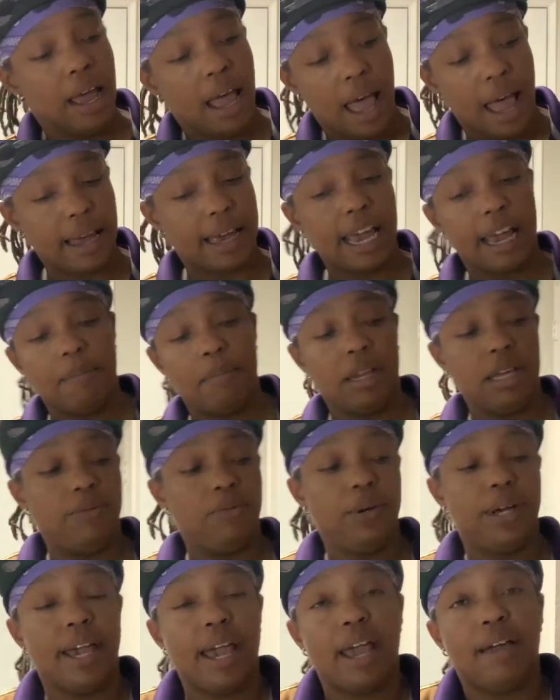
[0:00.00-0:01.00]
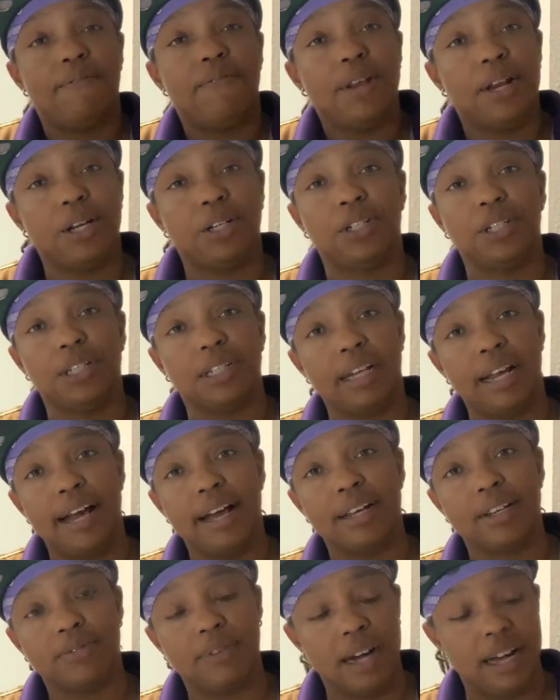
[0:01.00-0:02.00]
I can't believe we can't finish these
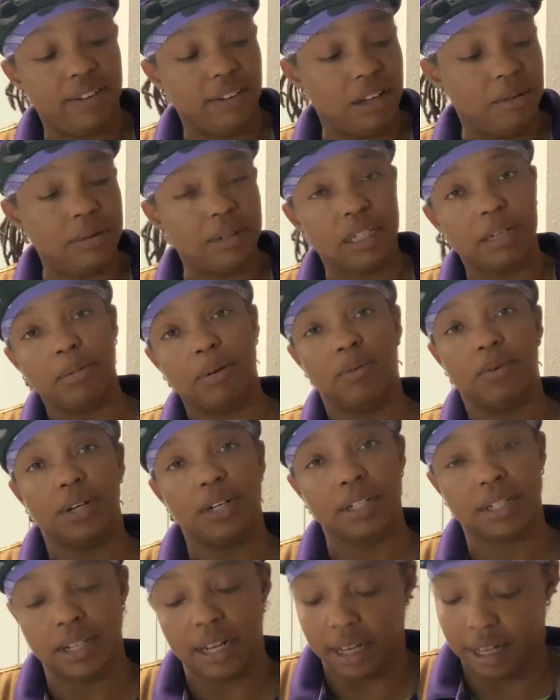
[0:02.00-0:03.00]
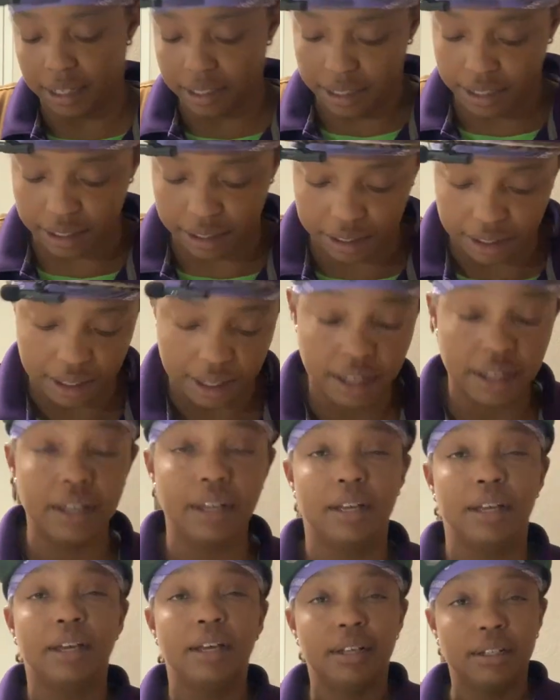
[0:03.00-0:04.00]
last 5 minutes. Give me 1 second to
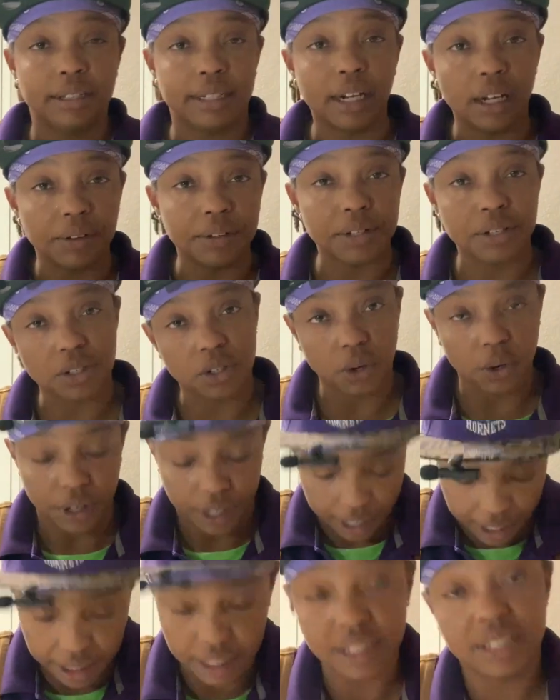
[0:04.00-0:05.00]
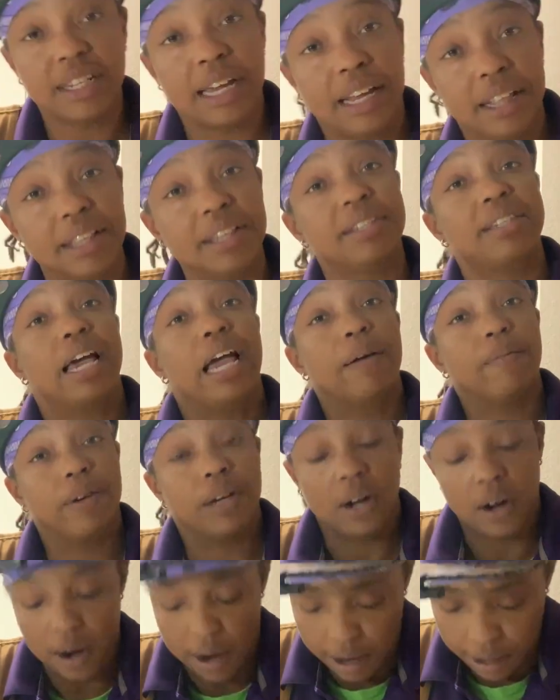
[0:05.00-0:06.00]
tell this story in the same
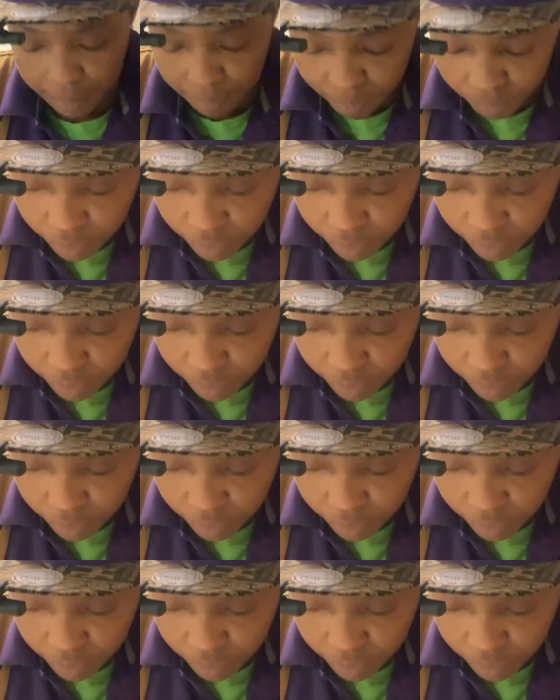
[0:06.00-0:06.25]
regard.